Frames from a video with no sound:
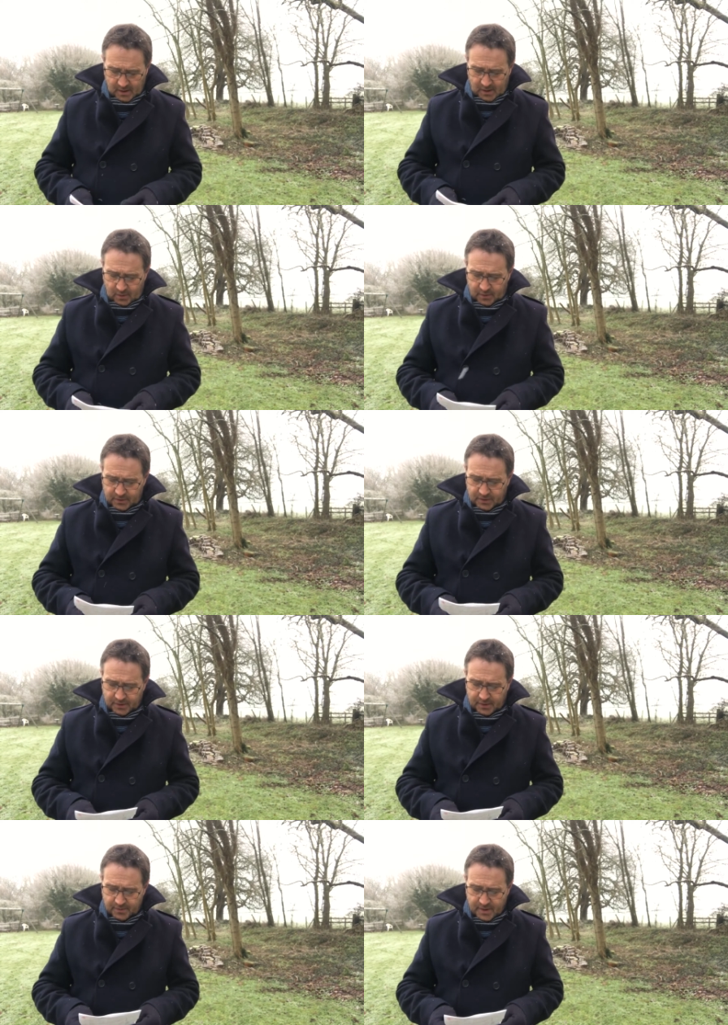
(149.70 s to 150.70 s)
Question
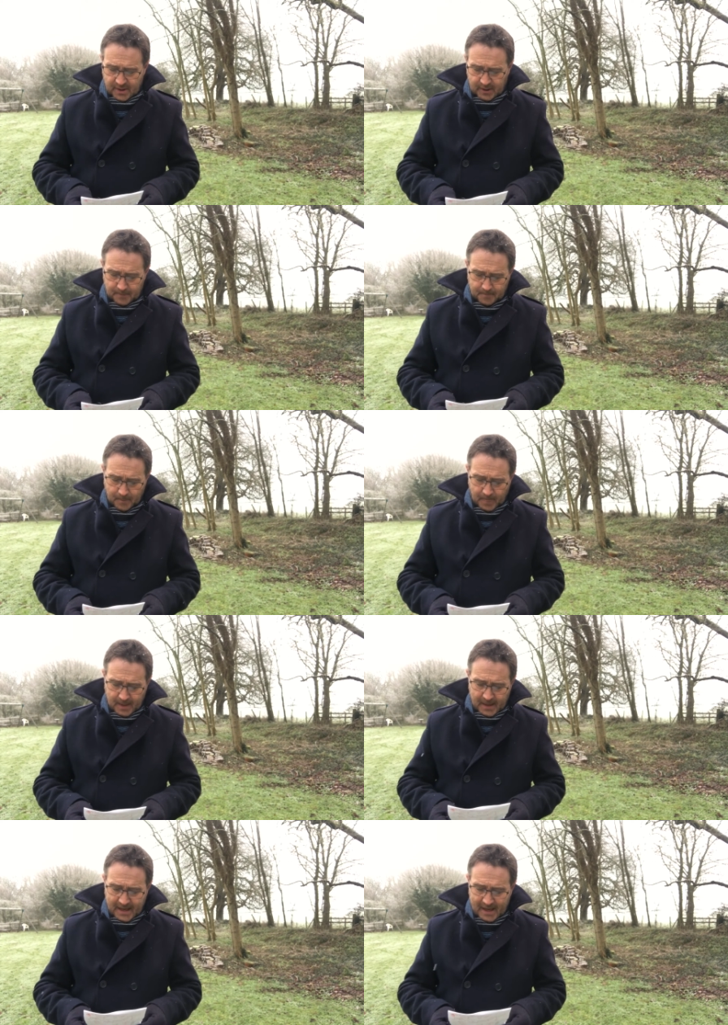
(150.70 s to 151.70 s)
three,
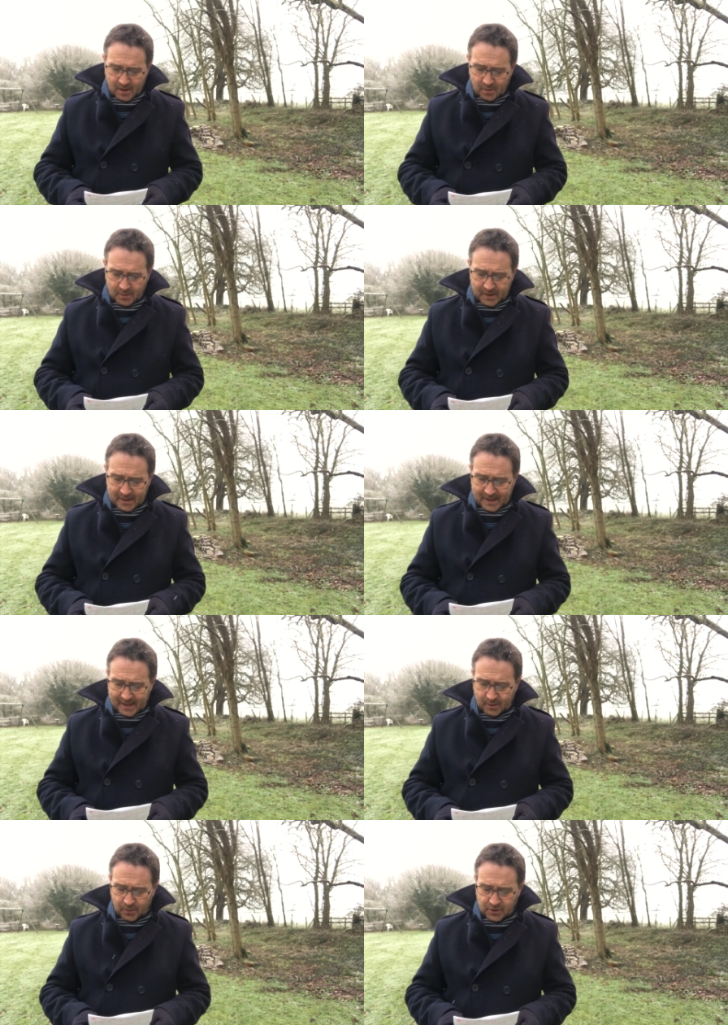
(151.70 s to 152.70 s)
how many
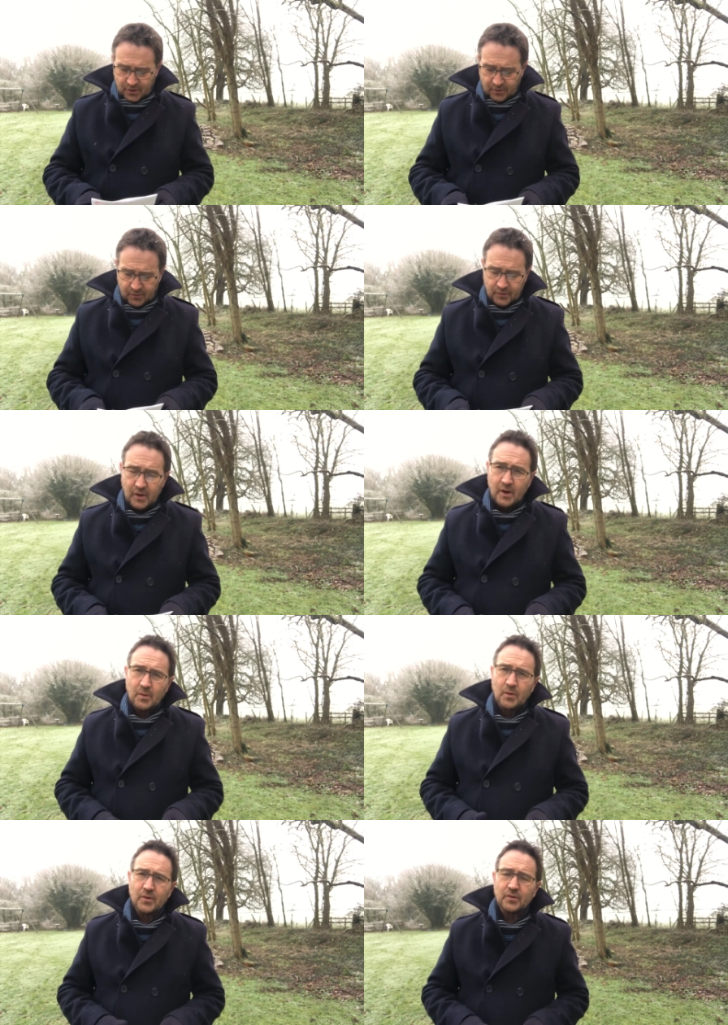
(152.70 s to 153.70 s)
languages
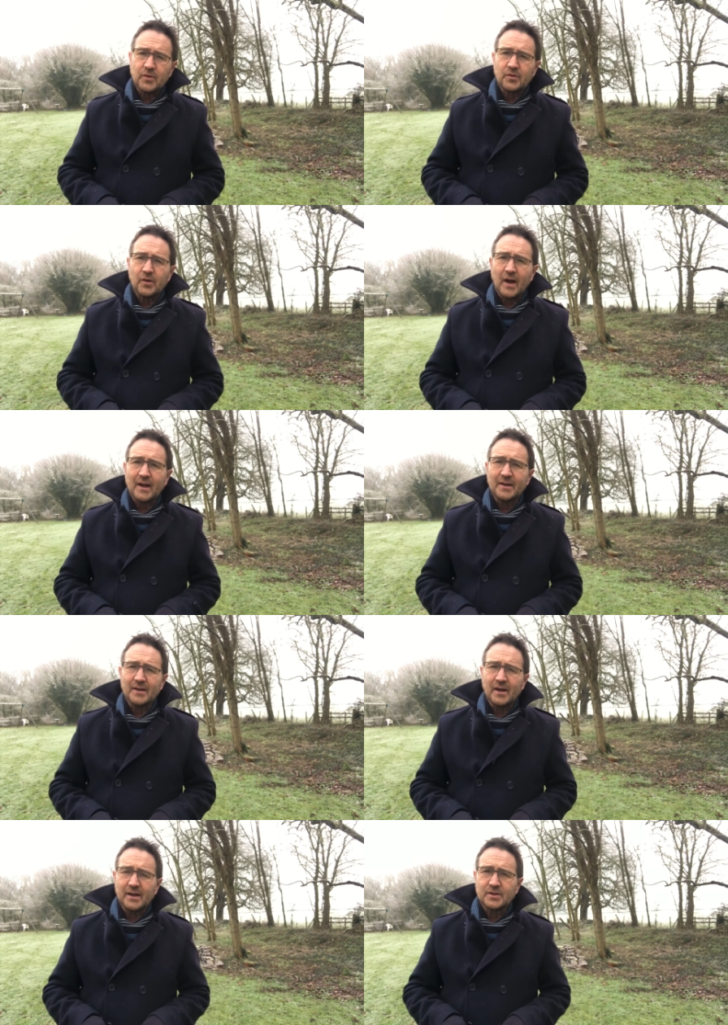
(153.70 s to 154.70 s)
was Silent
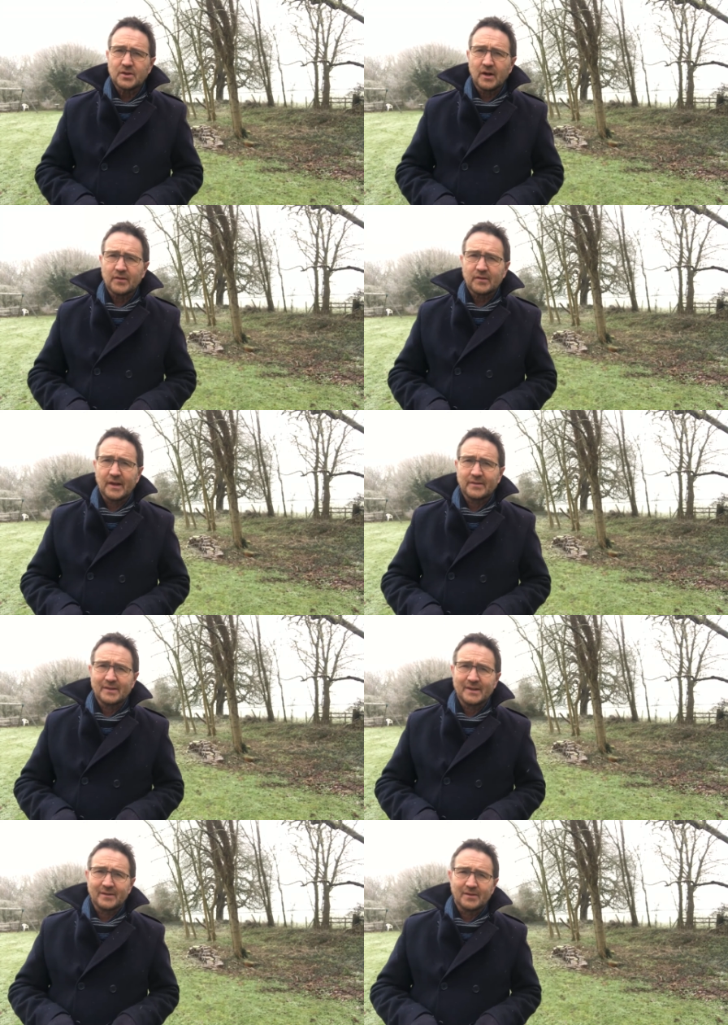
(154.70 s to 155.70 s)
Night translated
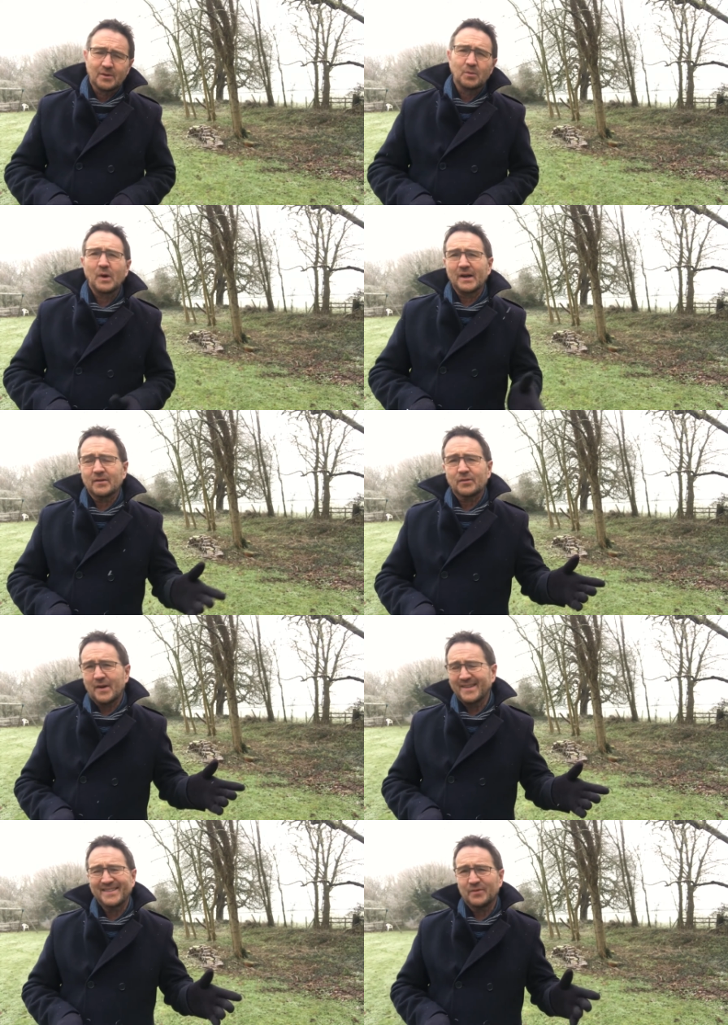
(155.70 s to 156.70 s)
into? Well, it's very
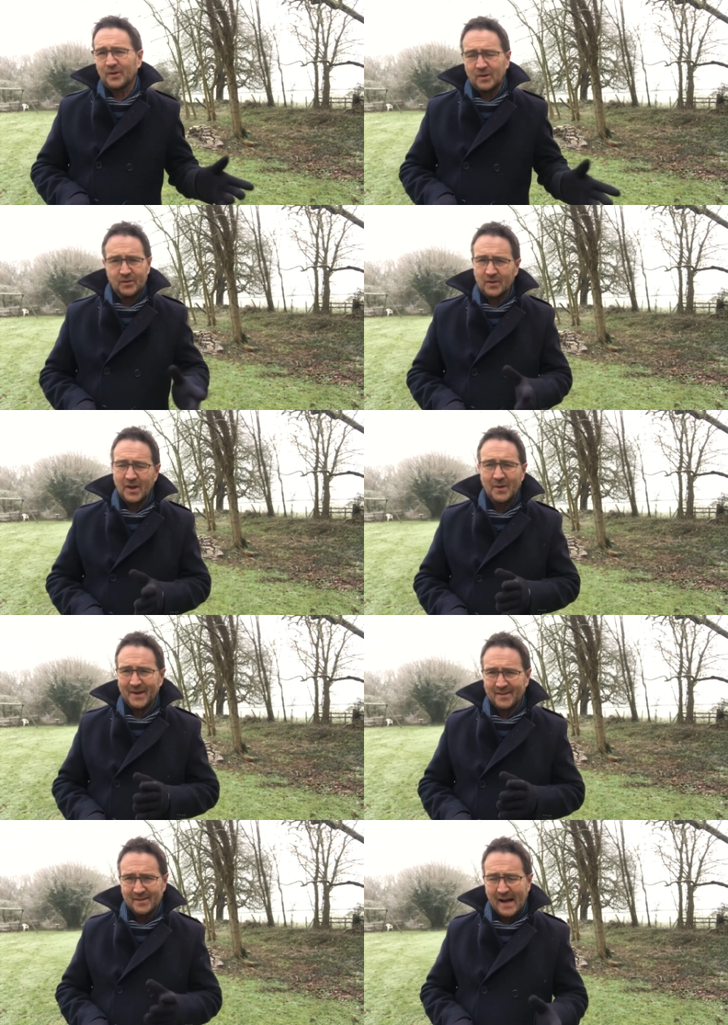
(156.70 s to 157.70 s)
difficult to know
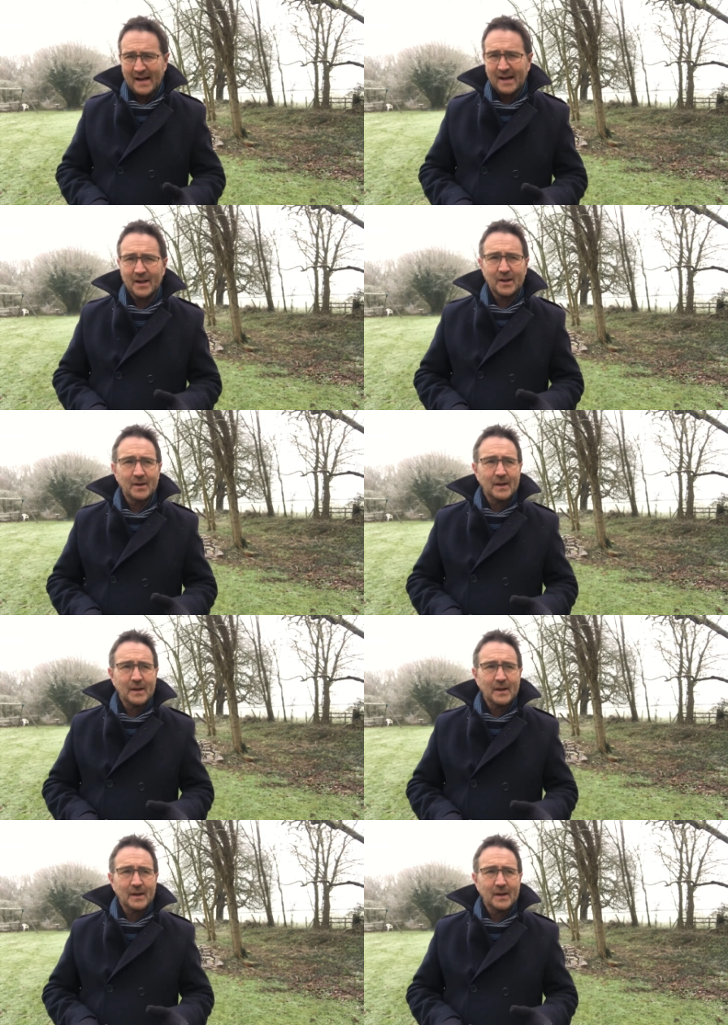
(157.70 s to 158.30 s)
exactly,